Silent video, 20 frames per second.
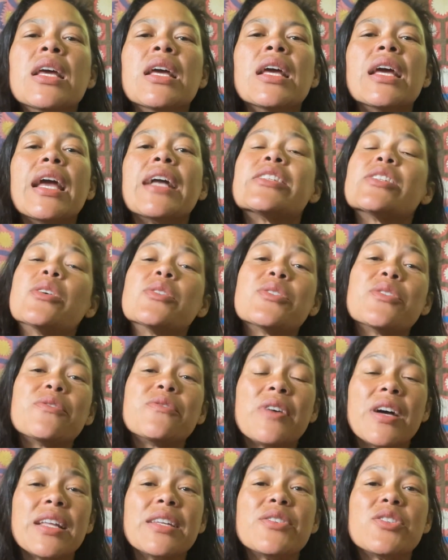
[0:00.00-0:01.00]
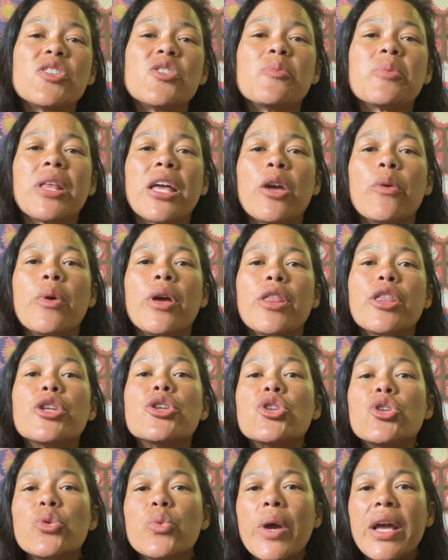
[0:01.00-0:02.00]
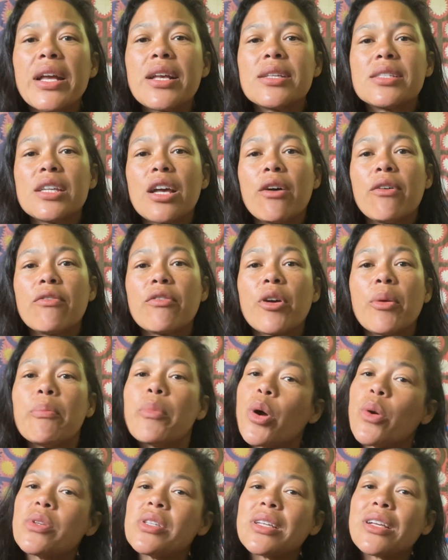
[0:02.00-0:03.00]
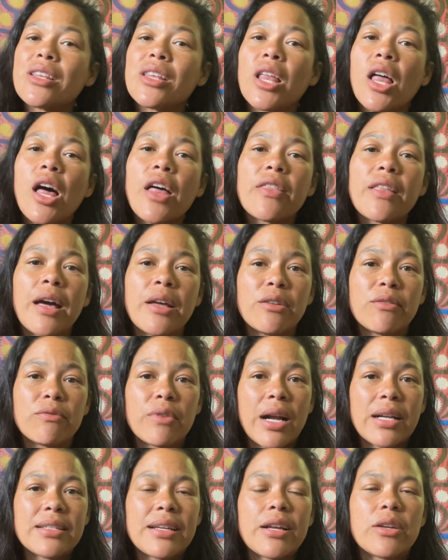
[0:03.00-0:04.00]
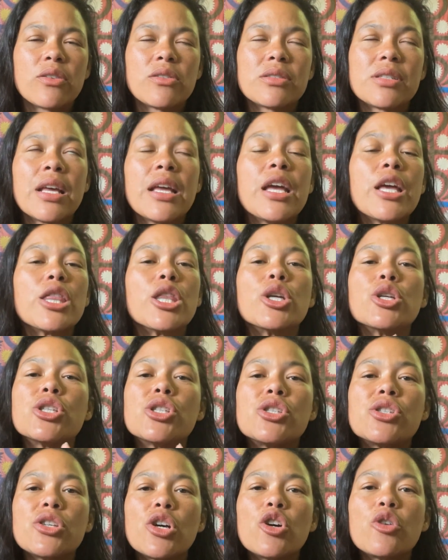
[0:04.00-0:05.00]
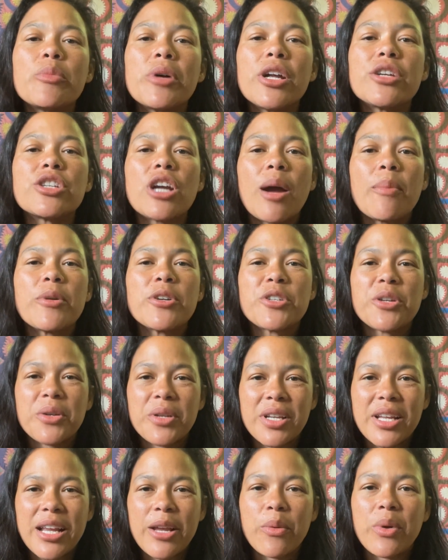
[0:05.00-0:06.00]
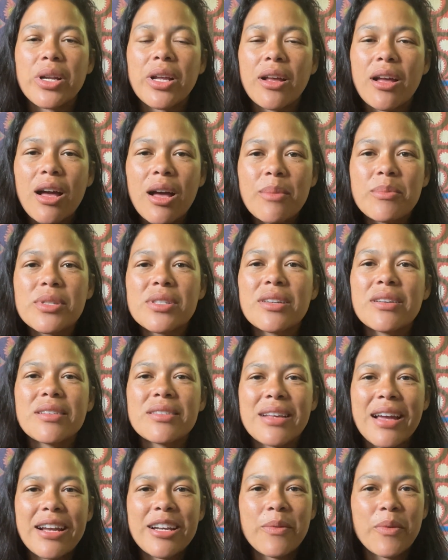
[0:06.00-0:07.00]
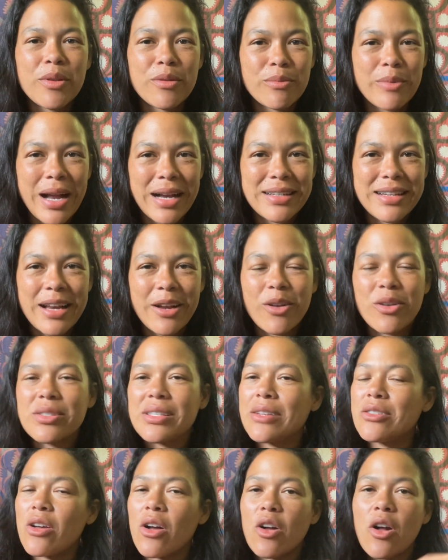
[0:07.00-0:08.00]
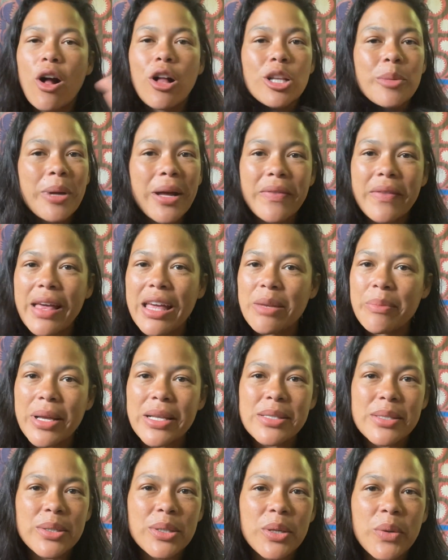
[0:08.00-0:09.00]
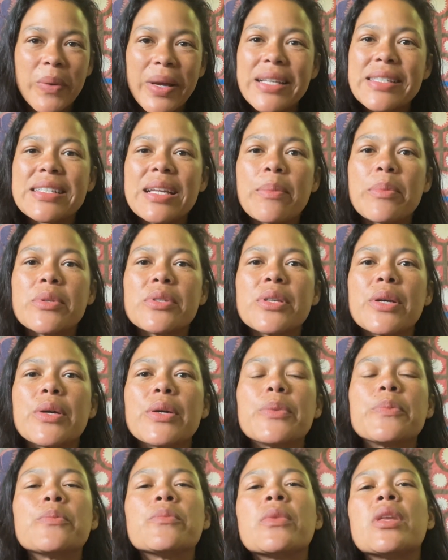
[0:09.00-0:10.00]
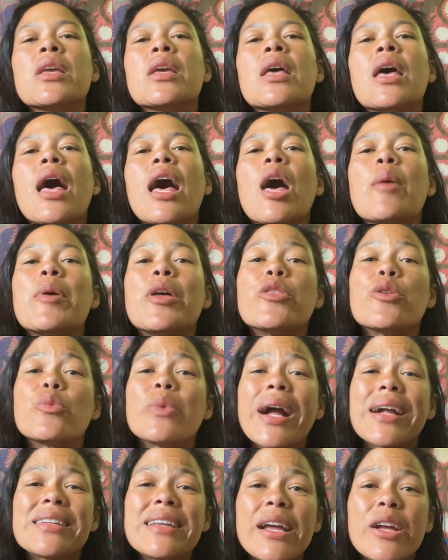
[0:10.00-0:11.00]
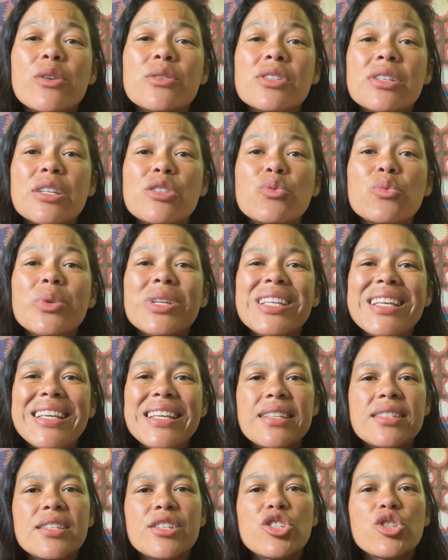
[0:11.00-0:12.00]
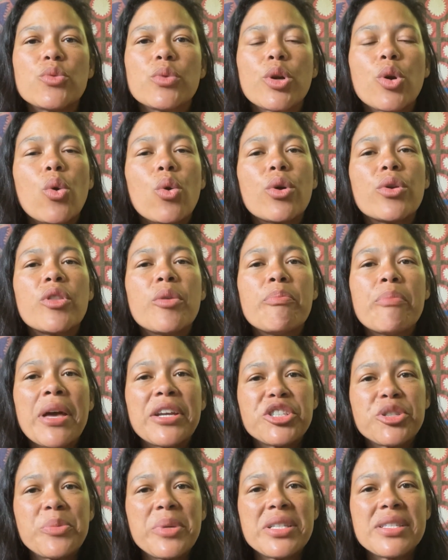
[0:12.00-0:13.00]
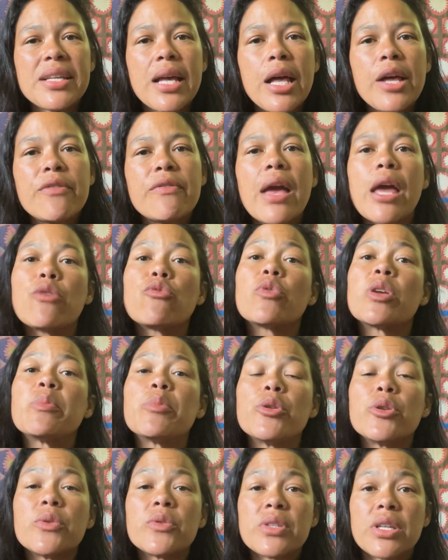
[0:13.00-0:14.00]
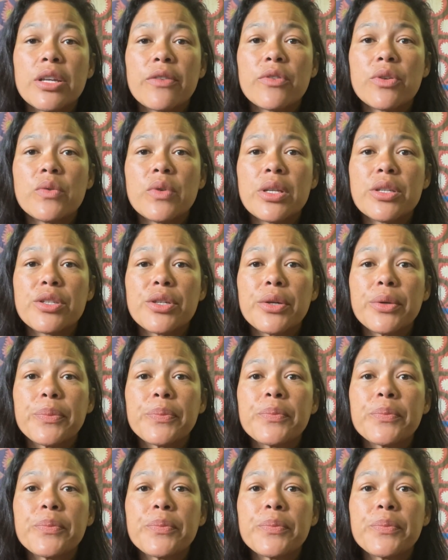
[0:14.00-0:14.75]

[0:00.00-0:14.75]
It's also fun to play with new ways of composing cloth out of rectangles. There's so much opportunity when it comes to designing with rectangles. I talk all about that in my zero waste episode. And the rectangles, it's really easy to record the measurements of and reproduce it if you need to.